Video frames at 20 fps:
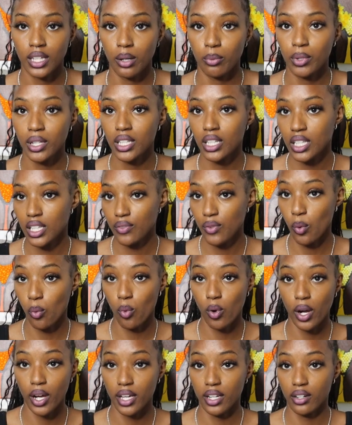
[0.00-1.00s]
that we didn't even
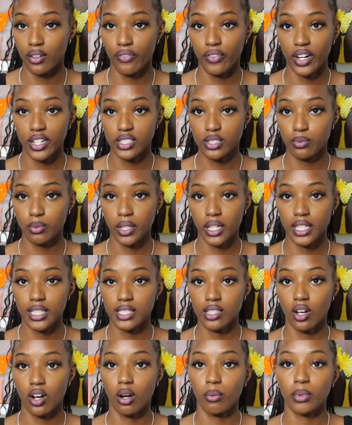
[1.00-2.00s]
want in the first
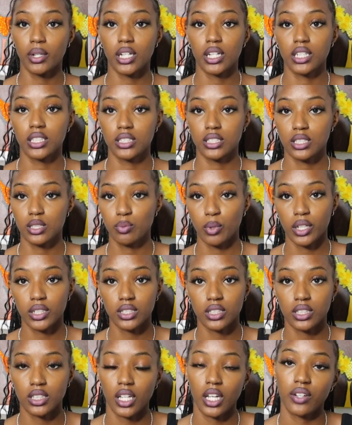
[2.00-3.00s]
place, all because this
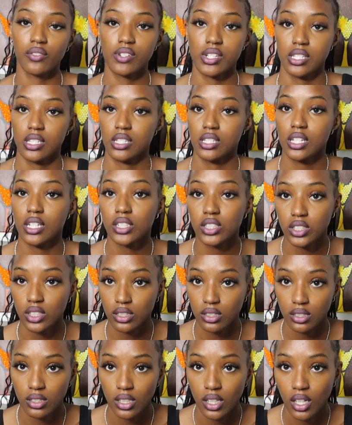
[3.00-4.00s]
person gave us
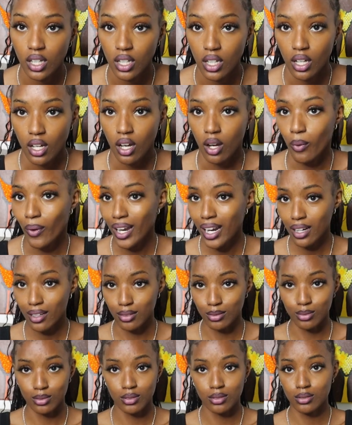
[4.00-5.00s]
attention. What
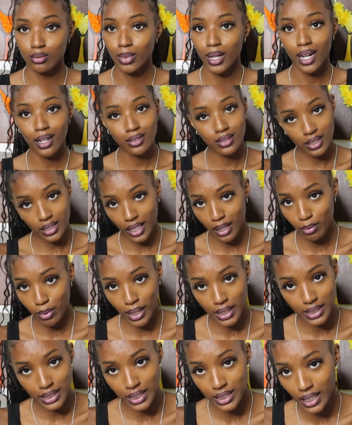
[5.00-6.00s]
else? What else did they
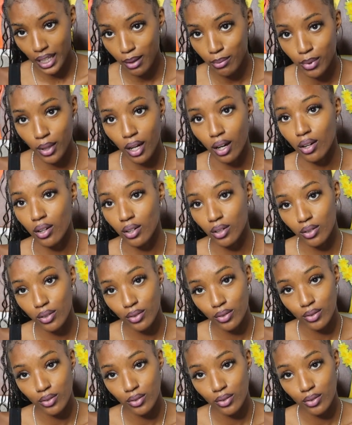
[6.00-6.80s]
bring to the table